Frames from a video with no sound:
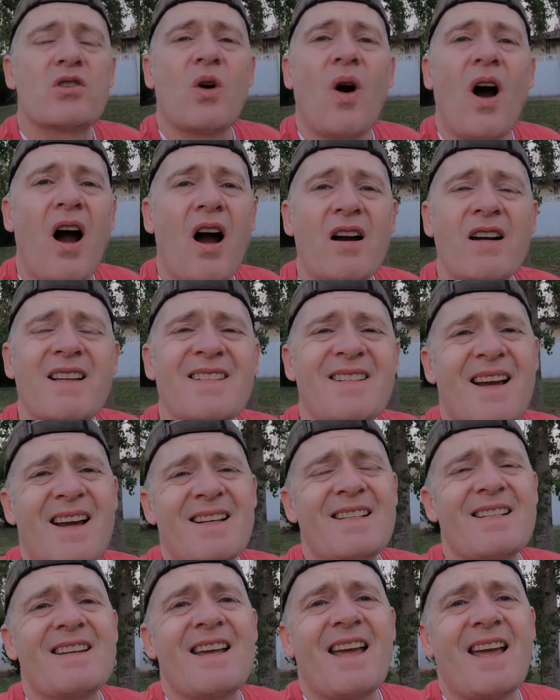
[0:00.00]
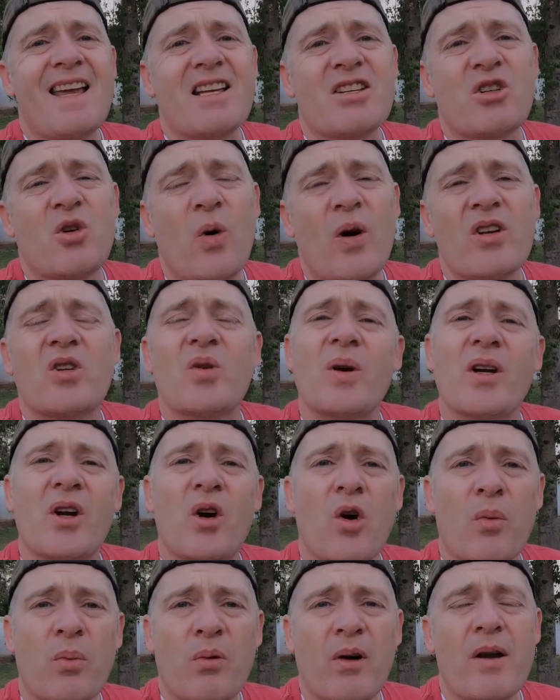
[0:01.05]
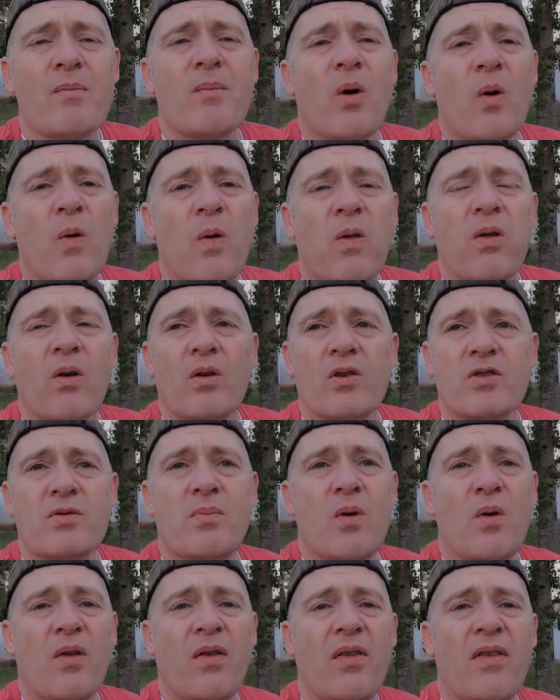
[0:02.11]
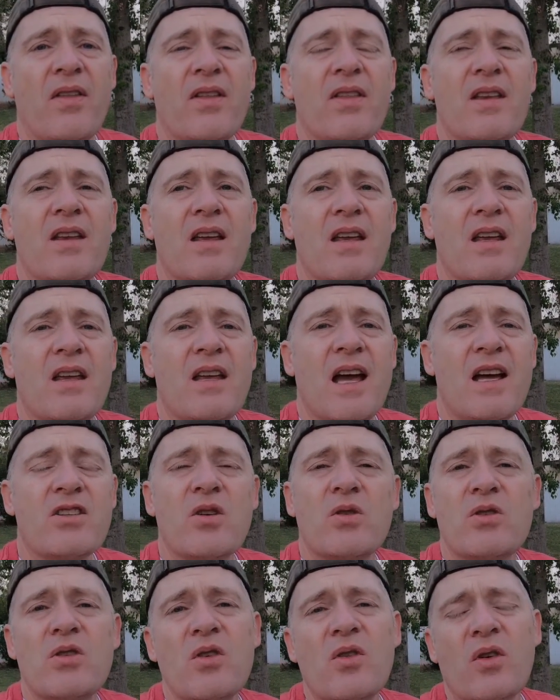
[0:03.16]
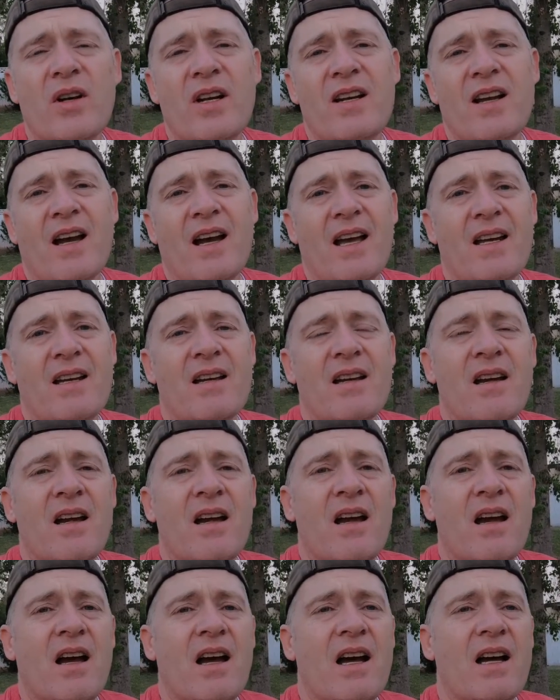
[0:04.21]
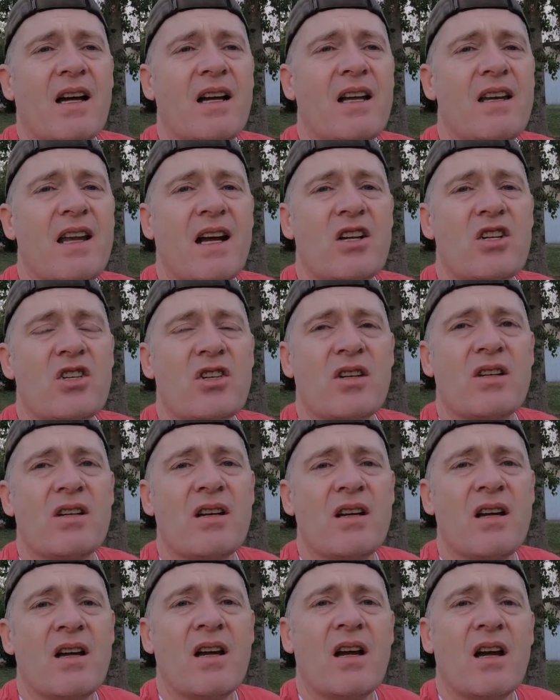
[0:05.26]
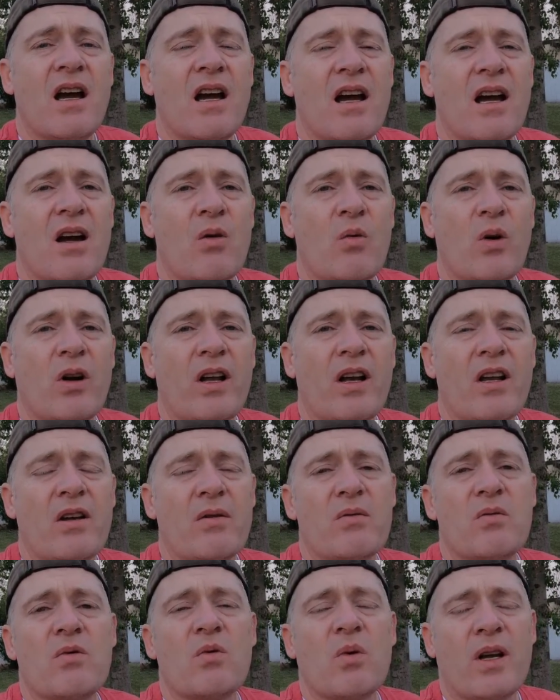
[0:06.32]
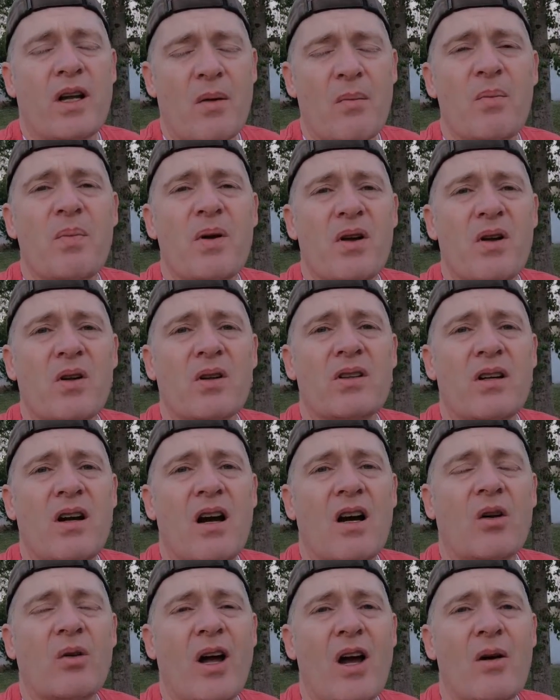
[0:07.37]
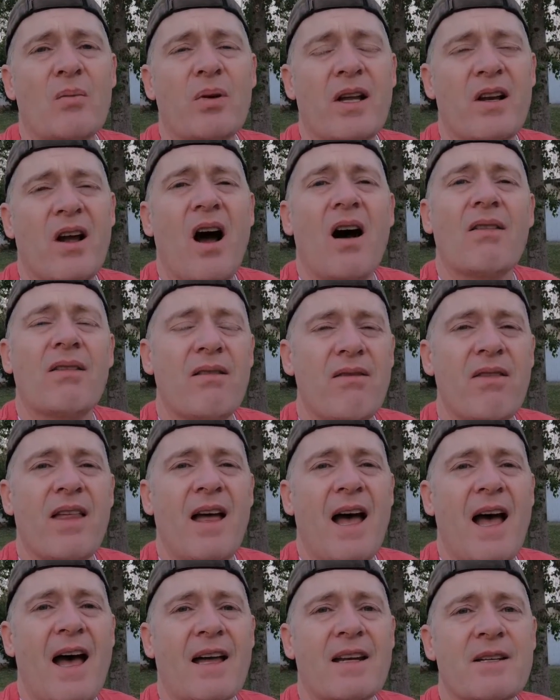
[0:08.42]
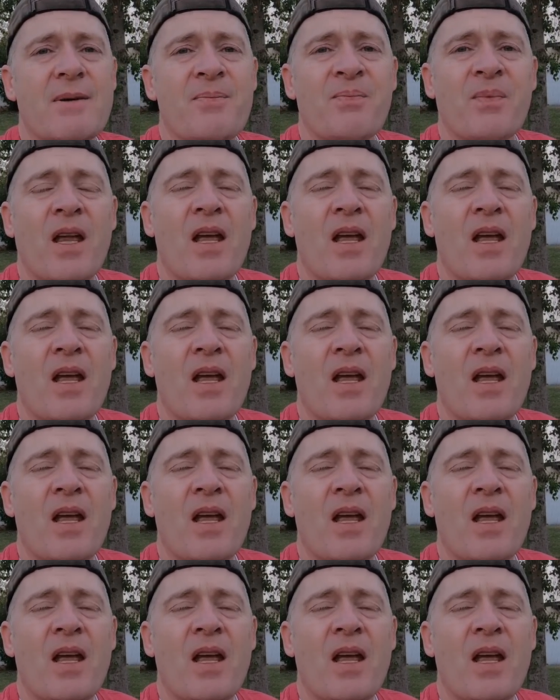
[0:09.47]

So our design today is going to incorporate both of those, both the S O two thirty-nine uh, connection. Uh, we're gonna we're gonna build a ground plane off of that,